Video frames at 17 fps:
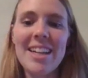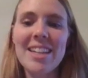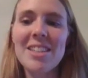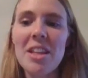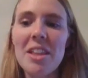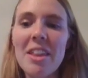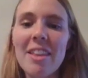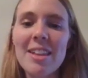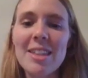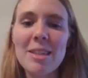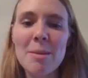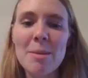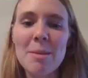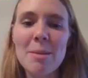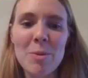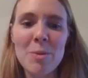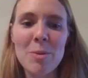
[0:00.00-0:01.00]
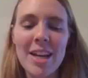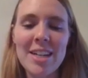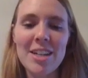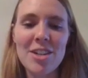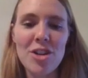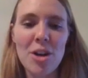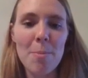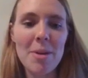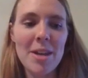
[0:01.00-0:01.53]
So I think that's the best way to
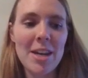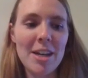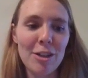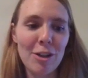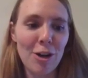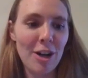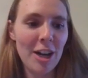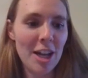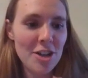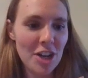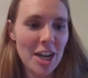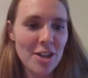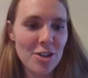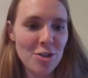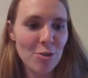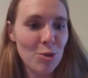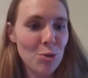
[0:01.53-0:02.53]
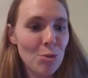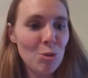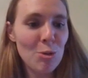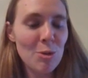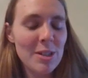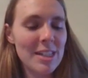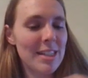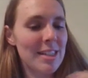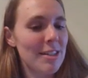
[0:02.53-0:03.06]
jump in and learn educational
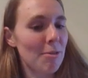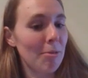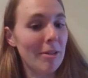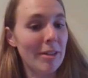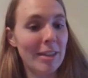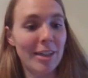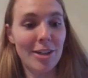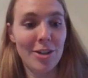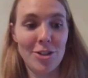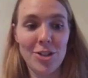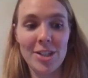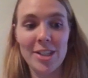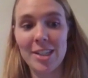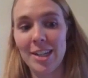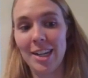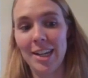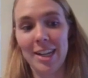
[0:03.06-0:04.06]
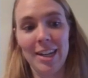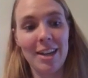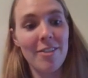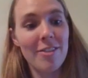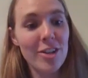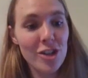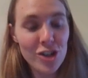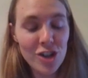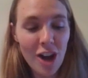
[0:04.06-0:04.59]
tools, is to really just give
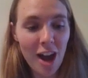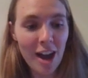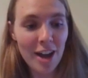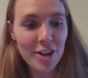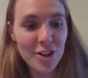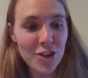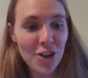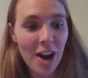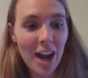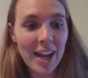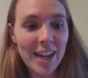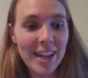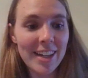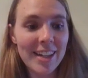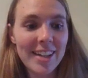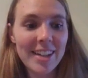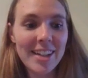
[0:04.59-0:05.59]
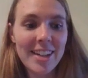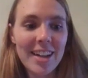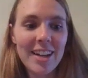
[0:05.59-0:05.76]
it a shot, try it,